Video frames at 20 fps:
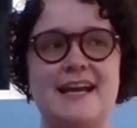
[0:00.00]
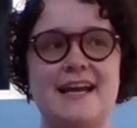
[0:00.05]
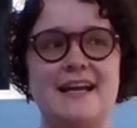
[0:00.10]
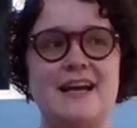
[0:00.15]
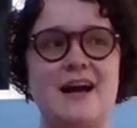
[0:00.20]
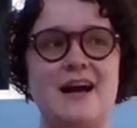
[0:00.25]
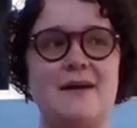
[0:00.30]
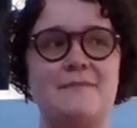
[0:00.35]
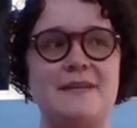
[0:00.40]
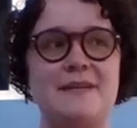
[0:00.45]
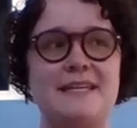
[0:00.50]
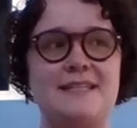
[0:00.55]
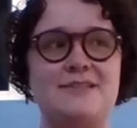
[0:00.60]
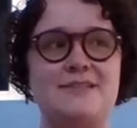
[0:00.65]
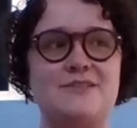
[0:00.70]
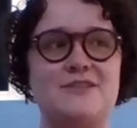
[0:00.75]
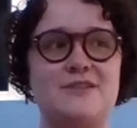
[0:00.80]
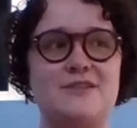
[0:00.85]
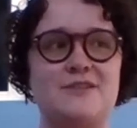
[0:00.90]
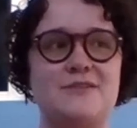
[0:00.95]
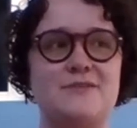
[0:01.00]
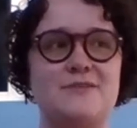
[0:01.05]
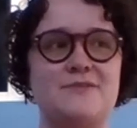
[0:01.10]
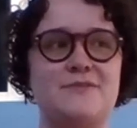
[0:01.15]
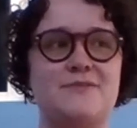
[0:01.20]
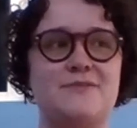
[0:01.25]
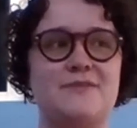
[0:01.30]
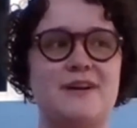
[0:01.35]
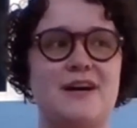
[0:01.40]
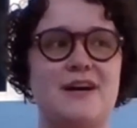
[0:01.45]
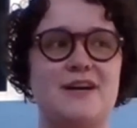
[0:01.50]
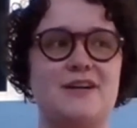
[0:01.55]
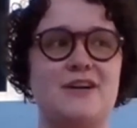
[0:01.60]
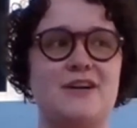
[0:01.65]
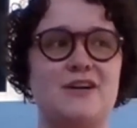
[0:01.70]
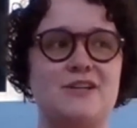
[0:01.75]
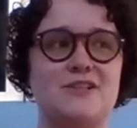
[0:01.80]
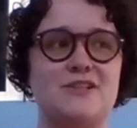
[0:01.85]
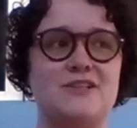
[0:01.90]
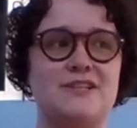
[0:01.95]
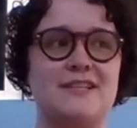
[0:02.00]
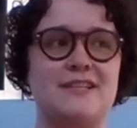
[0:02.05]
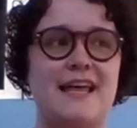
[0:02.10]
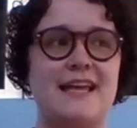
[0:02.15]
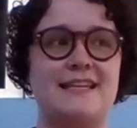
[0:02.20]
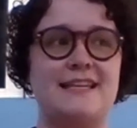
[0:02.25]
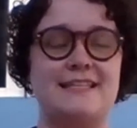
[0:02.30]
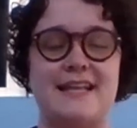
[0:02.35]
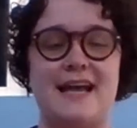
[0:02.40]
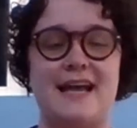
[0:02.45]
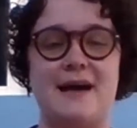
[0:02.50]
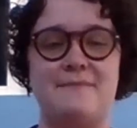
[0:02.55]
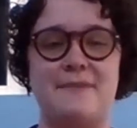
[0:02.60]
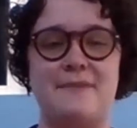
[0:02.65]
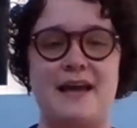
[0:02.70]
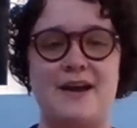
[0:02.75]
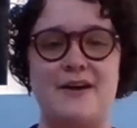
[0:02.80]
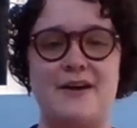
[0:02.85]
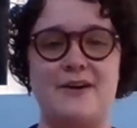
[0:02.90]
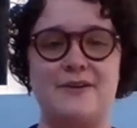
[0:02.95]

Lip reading: coming to a culture that is not my